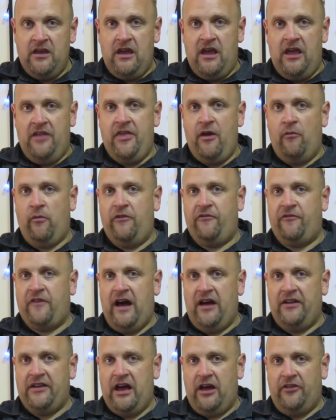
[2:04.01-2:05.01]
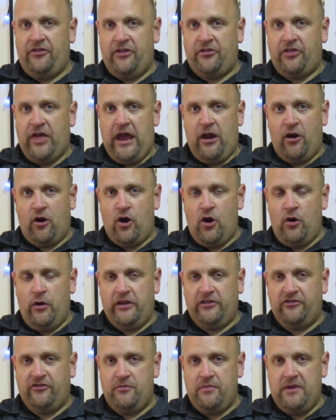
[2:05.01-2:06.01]
And then we found out that they are
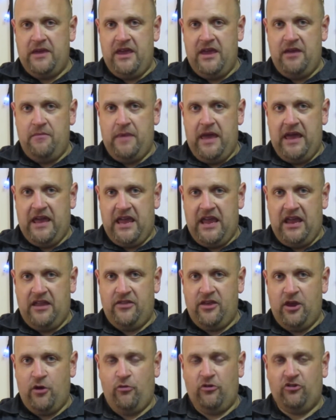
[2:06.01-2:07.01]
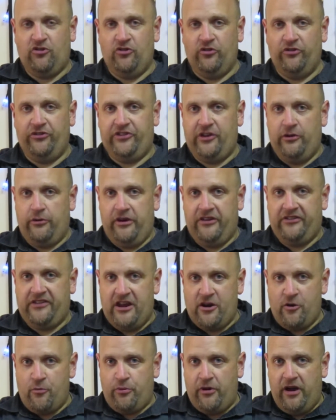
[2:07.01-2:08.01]
going to be making the original series
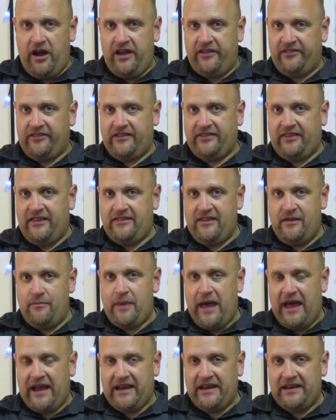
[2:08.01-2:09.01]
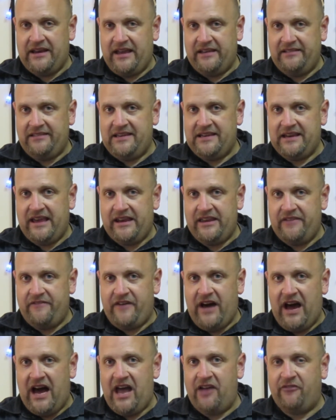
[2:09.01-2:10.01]
Enterprise like they did back in
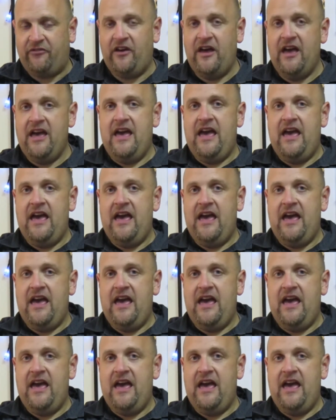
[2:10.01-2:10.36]
1995,